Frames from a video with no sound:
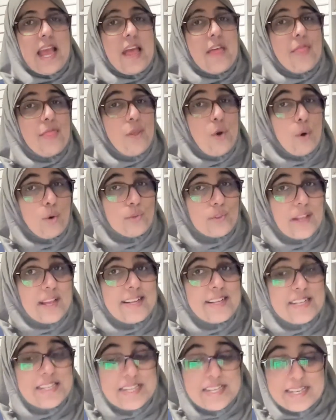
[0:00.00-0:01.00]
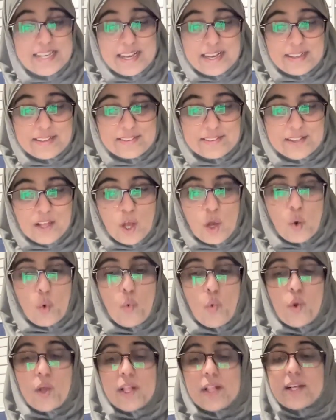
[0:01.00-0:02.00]
And those ideas
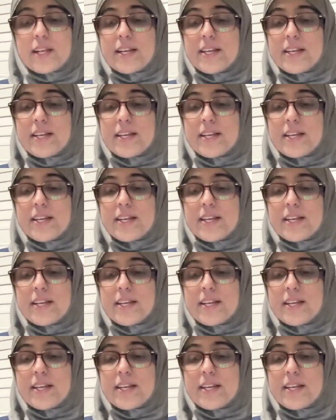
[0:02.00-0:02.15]
will